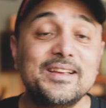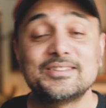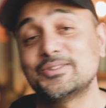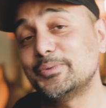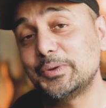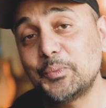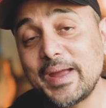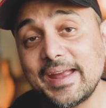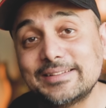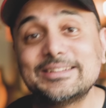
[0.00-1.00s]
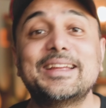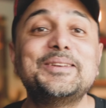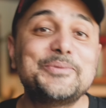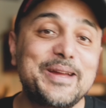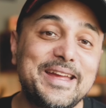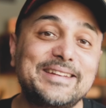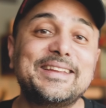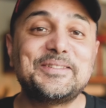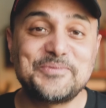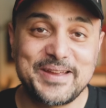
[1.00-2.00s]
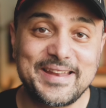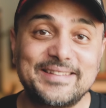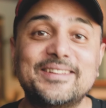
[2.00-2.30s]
So we wait and wait and wait